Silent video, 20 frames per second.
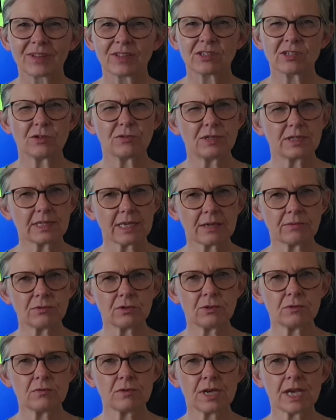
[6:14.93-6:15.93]
So
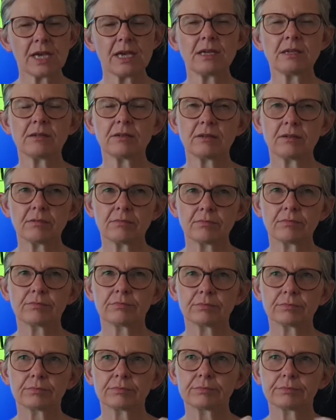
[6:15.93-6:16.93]
sound talk it.
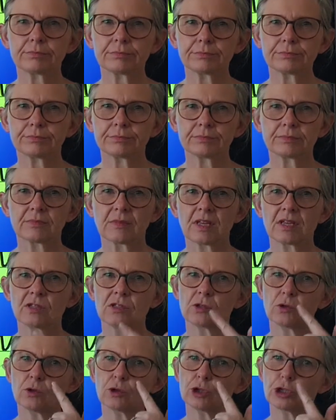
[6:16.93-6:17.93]

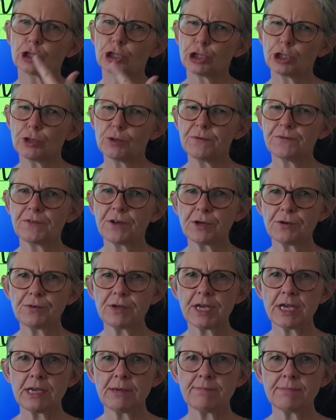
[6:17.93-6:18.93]
It's got two
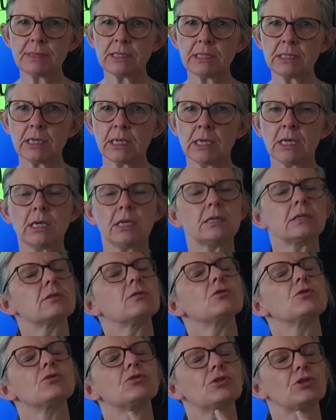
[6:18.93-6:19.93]
phonemes,
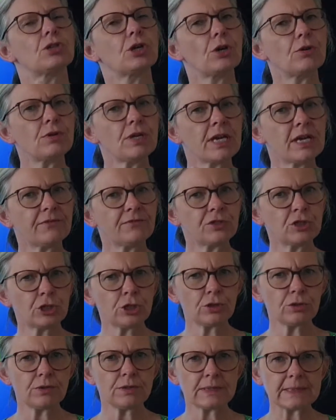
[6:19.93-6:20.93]
so you should only have
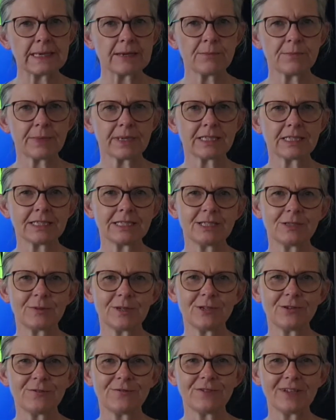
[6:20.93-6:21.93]
two sound buttons
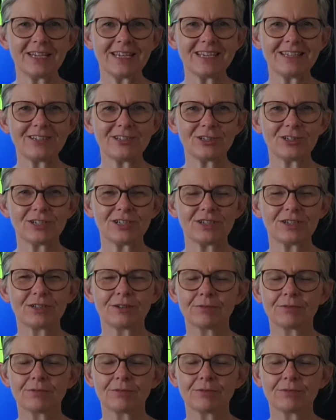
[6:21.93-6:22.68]
when you're finished.